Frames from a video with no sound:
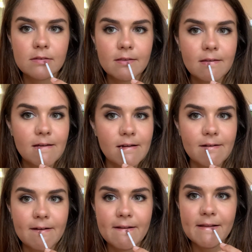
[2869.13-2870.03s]

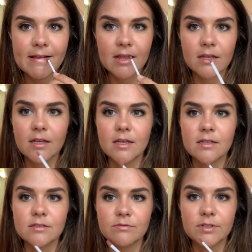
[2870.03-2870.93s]
So it
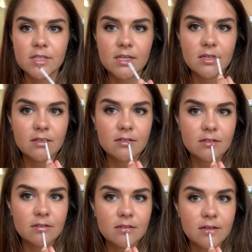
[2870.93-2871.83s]
is really
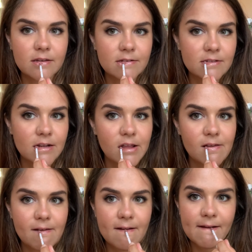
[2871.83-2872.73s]
like subtle